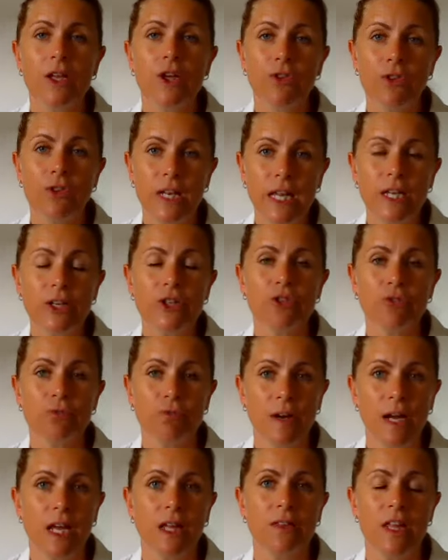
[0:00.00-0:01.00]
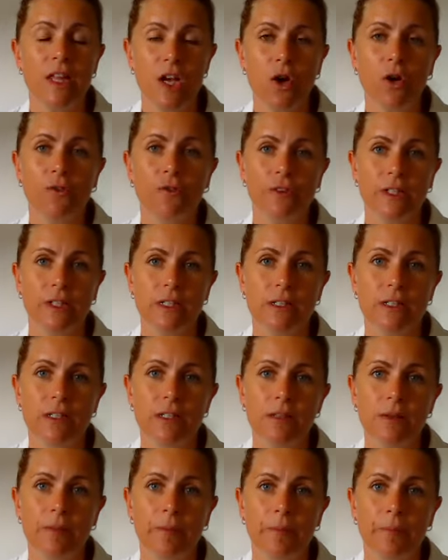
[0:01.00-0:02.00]
You need to ring the
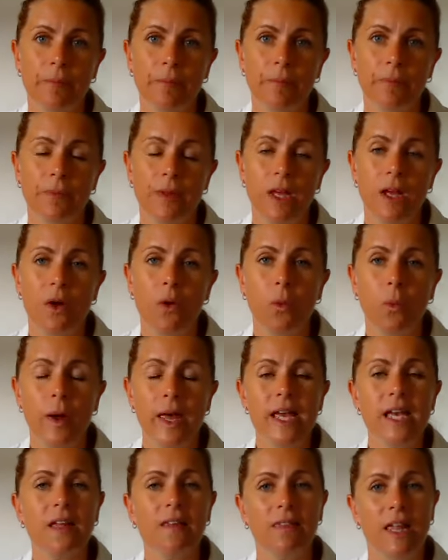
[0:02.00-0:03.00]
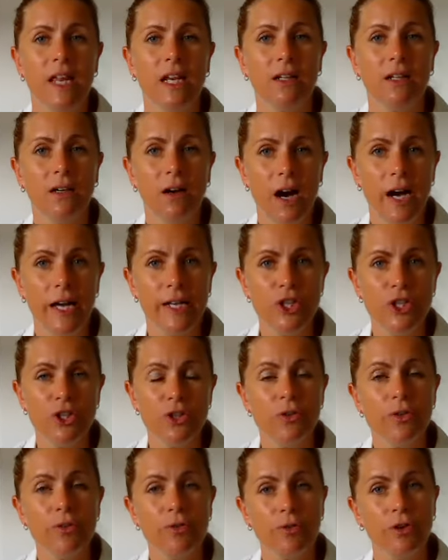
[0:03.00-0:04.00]
office. we can then guide
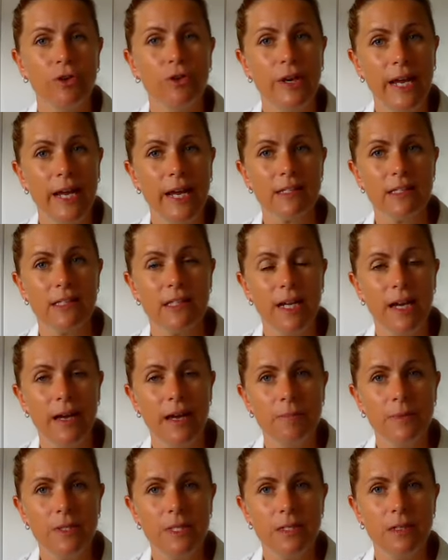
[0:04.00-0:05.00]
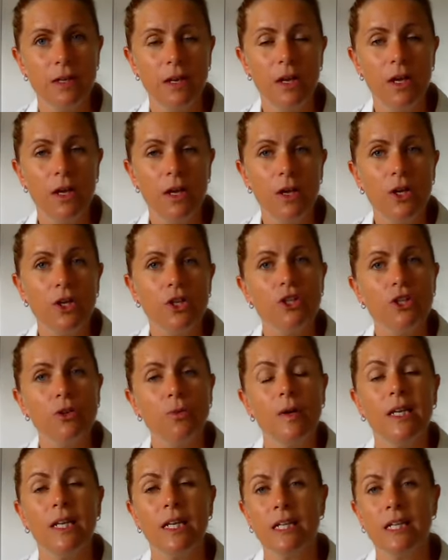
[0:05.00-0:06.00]
you through next steps. Do
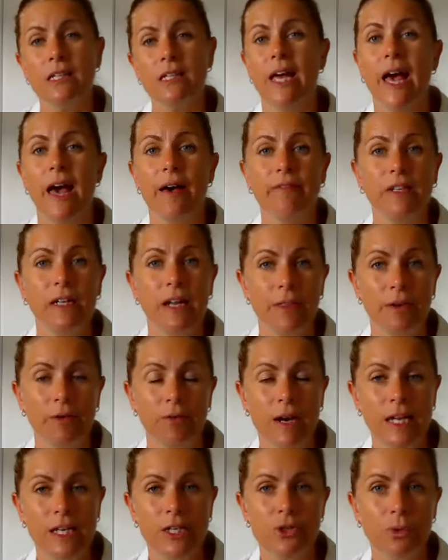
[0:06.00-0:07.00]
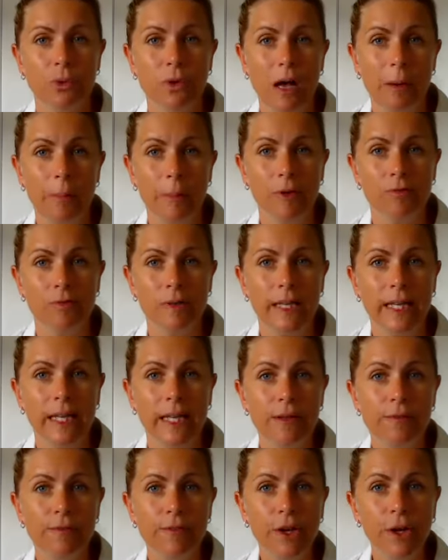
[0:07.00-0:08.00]
we need to have another angel come and
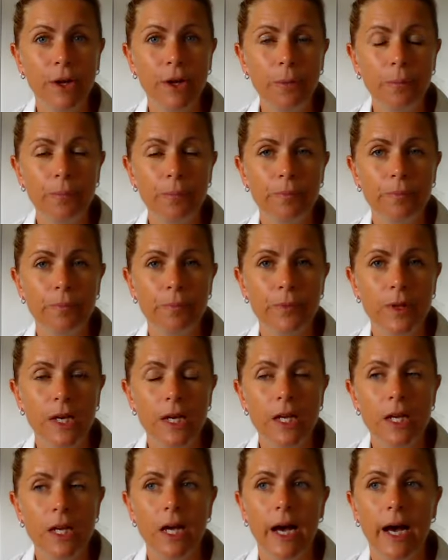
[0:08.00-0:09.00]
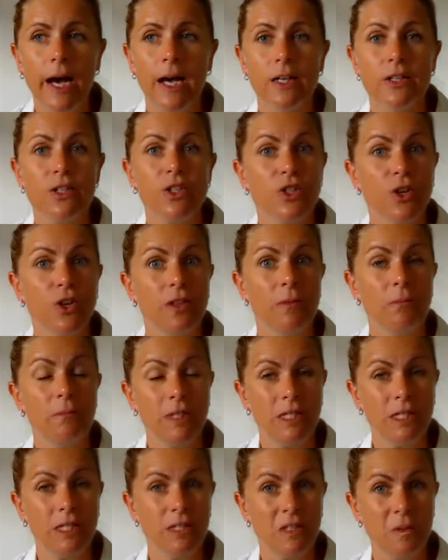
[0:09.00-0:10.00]
relieve you so that
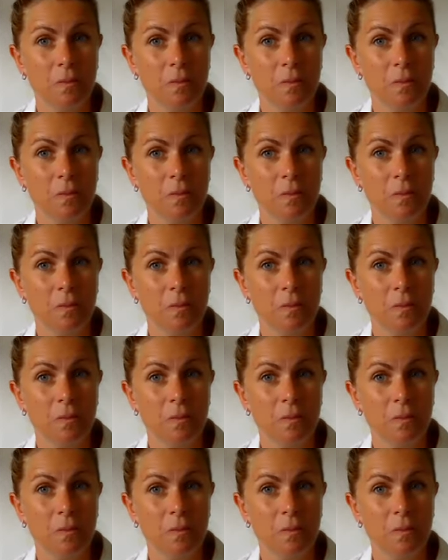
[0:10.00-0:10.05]
Mr.